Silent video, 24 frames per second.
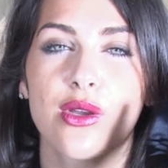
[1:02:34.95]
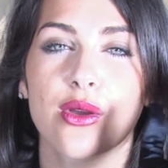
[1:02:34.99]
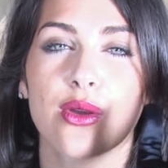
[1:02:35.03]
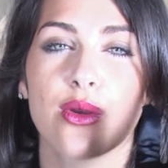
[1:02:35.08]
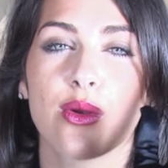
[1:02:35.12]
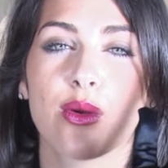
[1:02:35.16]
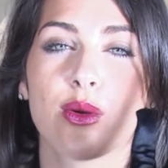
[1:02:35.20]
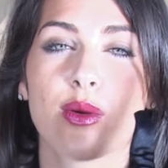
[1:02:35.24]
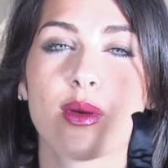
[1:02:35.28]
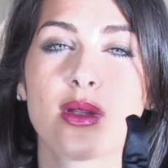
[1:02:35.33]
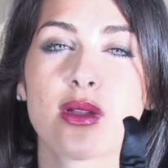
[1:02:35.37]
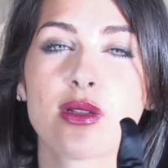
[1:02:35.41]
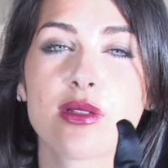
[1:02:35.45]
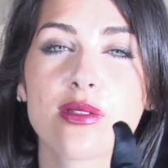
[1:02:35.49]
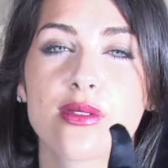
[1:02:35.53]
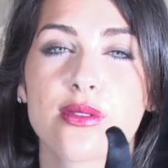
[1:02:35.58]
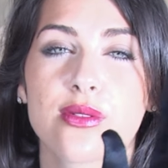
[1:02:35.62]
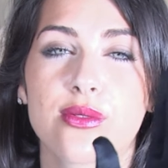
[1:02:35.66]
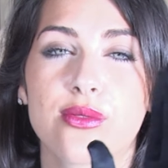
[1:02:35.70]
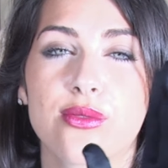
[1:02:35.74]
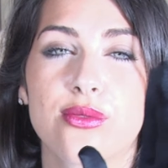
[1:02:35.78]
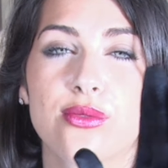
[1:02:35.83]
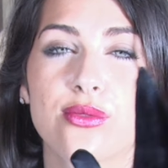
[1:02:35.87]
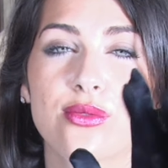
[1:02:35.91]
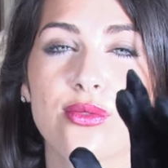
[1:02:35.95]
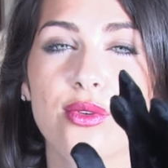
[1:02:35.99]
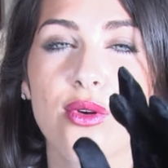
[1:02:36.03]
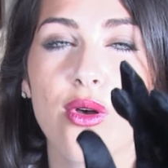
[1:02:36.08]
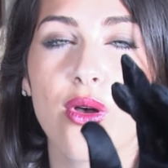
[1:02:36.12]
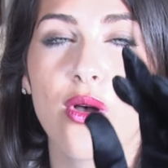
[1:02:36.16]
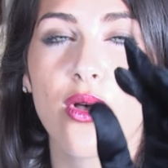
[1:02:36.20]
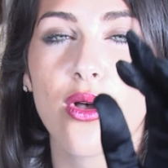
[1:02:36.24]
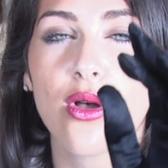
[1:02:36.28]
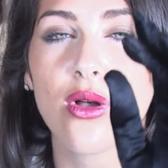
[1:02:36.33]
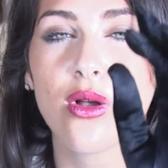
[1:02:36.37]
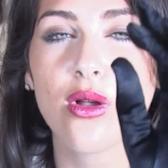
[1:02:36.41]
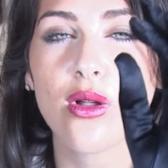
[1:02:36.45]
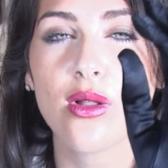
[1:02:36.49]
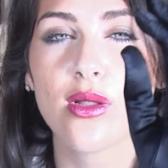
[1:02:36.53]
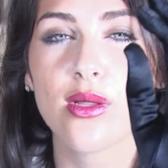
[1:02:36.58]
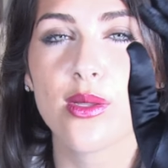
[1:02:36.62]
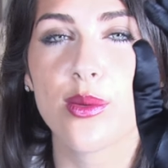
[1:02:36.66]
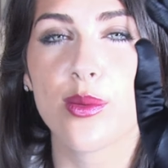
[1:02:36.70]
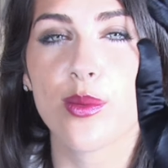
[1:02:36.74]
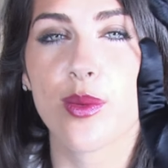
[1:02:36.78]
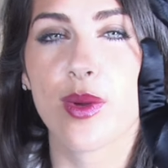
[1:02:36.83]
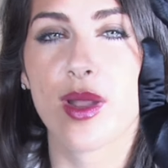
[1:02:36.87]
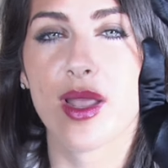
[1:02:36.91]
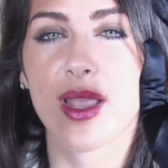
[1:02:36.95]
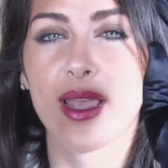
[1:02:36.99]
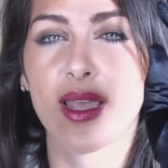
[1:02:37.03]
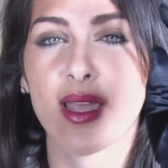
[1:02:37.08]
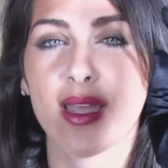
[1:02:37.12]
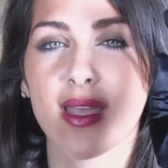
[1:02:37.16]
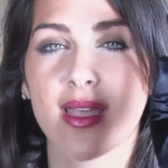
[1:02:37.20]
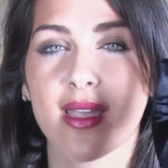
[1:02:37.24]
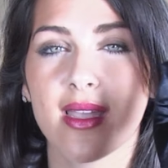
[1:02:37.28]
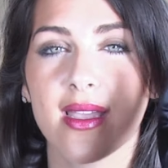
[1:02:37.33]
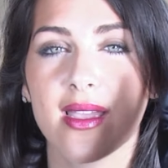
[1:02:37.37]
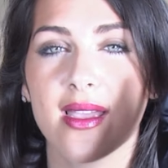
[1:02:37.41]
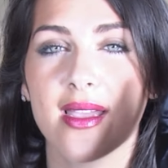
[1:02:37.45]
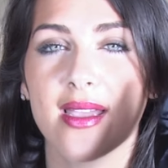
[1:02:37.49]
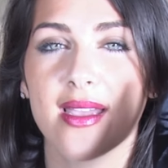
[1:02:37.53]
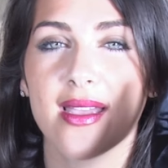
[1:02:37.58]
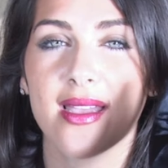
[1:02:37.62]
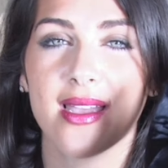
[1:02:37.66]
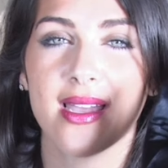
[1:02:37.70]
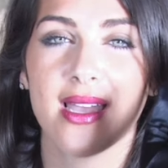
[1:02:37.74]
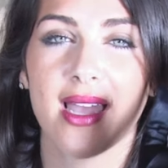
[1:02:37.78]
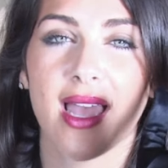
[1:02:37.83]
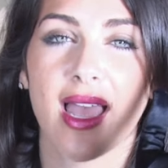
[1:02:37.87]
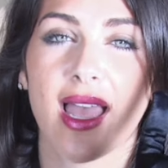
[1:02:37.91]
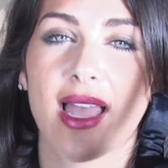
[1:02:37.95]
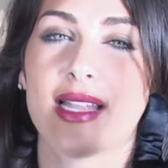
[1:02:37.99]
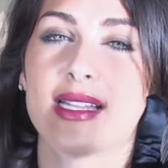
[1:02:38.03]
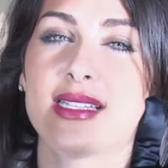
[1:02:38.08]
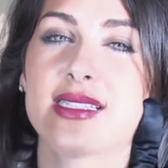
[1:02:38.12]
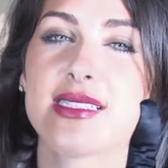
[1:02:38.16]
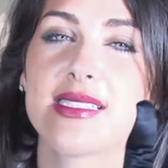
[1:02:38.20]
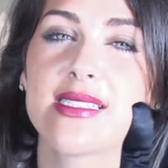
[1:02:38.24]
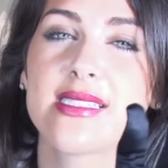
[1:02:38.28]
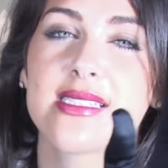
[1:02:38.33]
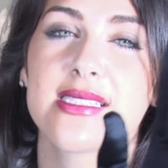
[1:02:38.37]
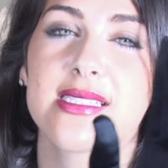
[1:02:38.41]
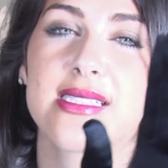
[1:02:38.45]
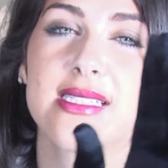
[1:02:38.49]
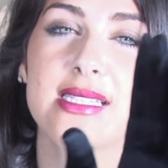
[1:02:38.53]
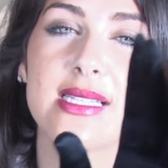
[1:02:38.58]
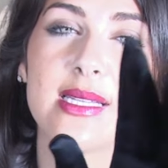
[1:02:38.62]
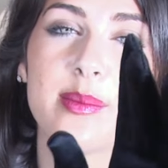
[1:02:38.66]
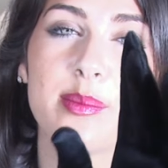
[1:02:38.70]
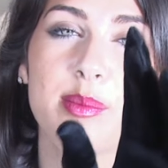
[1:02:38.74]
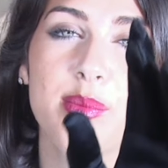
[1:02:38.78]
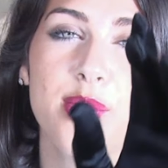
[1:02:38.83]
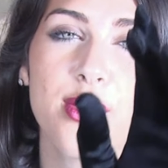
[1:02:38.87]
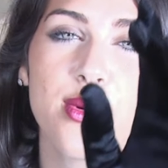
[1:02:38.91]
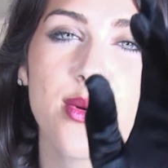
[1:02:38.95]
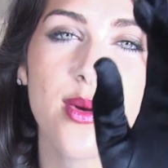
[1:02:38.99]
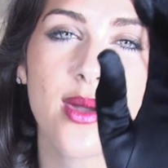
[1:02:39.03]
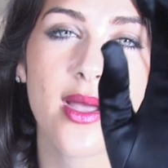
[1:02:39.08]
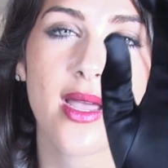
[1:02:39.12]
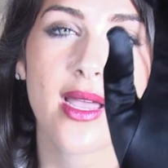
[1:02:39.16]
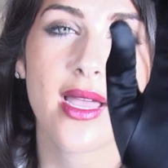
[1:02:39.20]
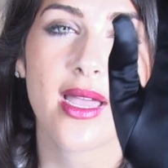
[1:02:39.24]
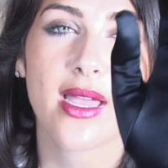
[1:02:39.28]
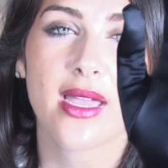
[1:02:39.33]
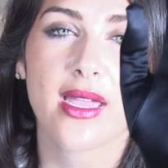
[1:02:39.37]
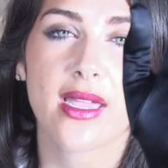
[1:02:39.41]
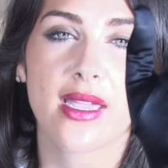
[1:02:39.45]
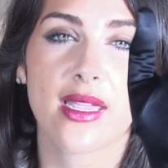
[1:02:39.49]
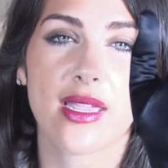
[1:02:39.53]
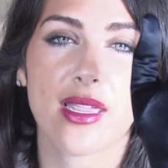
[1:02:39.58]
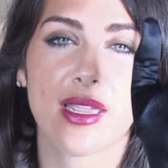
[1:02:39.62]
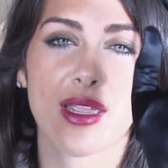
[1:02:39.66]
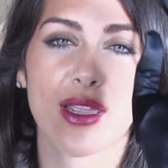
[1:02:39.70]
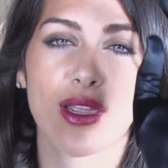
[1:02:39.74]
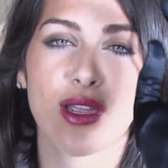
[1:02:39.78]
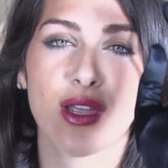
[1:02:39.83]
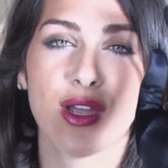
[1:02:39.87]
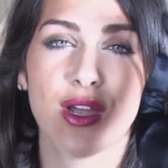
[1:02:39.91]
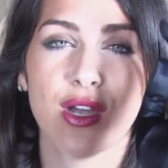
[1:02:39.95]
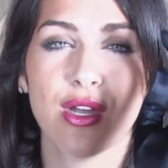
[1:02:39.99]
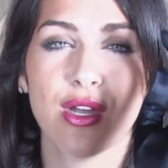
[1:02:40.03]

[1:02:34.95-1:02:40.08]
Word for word: you're going to fall away and slip away,